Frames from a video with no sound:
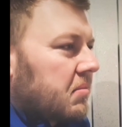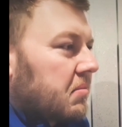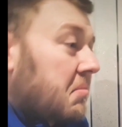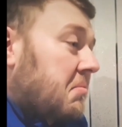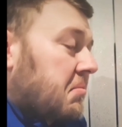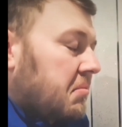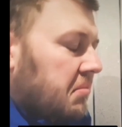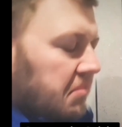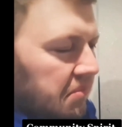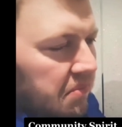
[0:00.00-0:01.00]

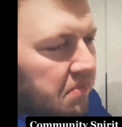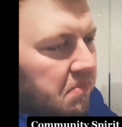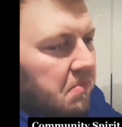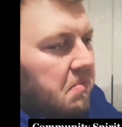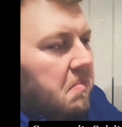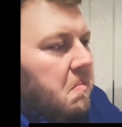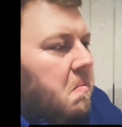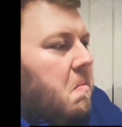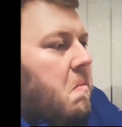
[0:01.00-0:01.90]
[no speech]